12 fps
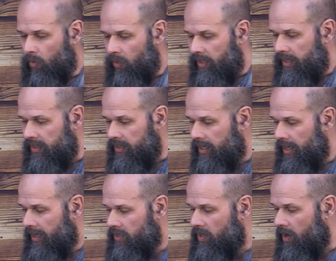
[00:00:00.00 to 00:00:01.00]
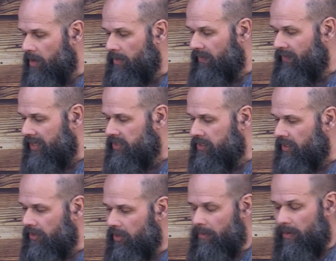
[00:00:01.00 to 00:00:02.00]
we're going to kind of talk about that just a
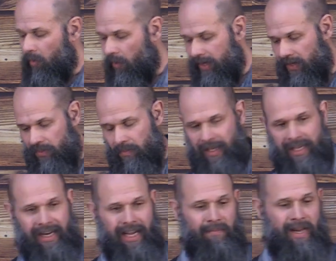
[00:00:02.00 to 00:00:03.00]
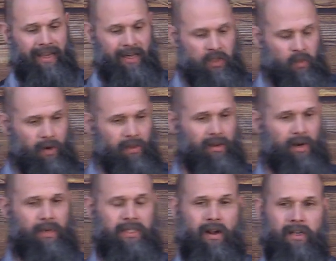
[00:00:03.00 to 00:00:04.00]
little bit more here at the beginning. I'm not going to dwell on
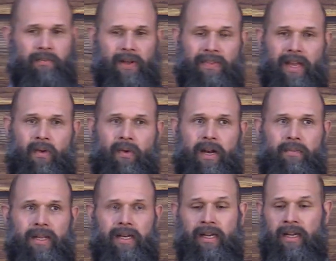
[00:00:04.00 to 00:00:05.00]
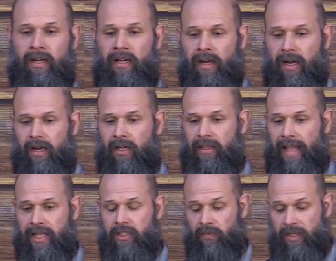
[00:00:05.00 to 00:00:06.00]
it. We talked about that quite a bit
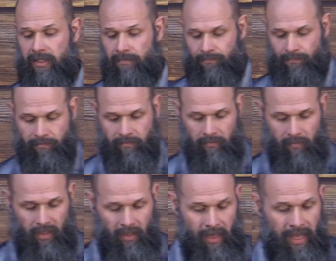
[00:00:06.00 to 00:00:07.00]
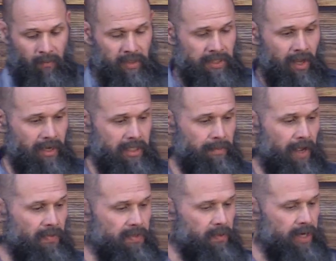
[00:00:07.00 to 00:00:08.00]
last week. And we talked
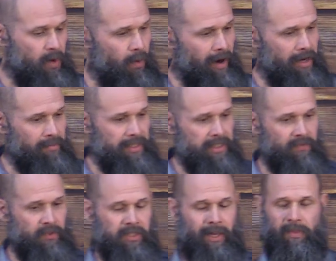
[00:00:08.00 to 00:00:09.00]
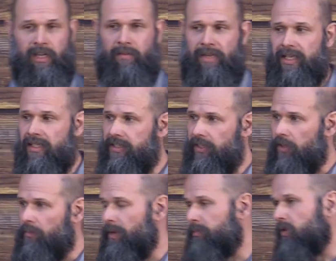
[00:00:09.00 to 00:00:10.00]
about the requirements for something to be
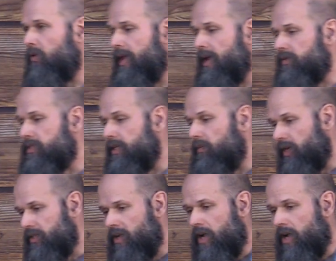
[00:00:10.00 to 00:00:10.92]
considered biblical counseling. We're going to